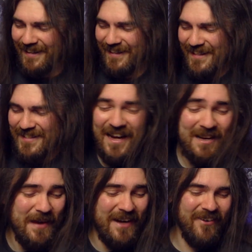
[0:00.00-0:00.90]
It's
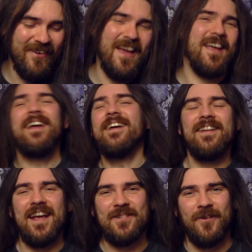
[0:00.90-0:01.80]
getting better. Okay,
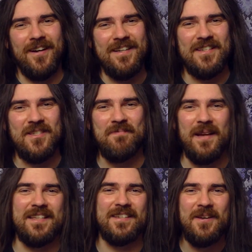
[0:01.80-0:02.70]
next one is a
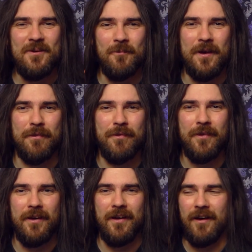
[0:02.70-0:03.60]
split
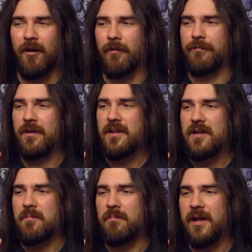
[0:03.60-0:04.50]
with of
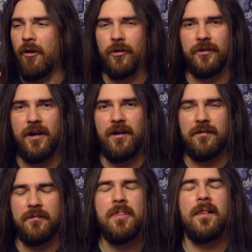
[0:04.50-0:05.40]
Behorna,
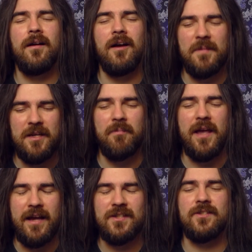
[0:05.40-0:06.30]
I mean
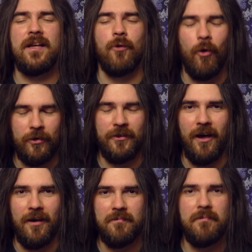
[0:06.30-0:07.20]
Behexen and
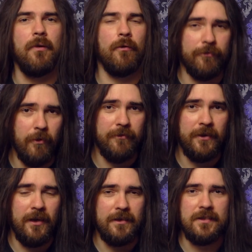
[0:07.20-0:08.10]
Horna, both from
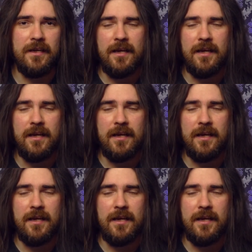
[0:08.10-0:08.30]
Finland.